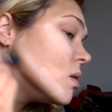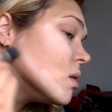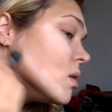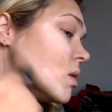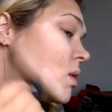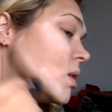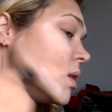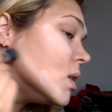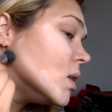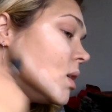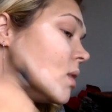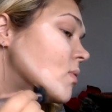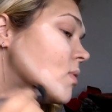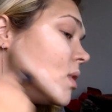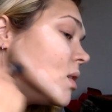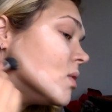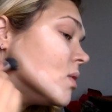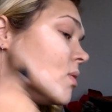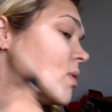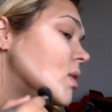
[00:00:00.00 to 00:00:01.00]
Just need to give
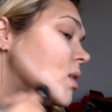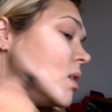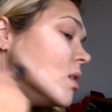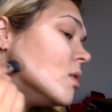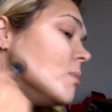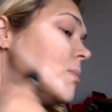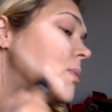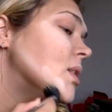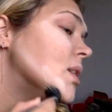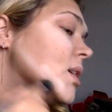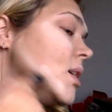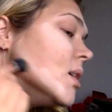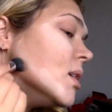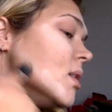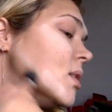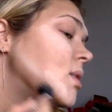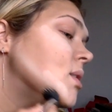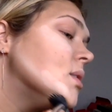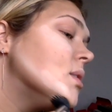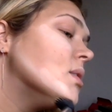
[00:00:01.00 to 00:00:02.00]
this a really good
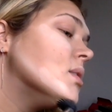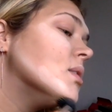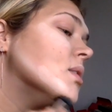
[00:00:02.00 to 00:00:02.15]
blend.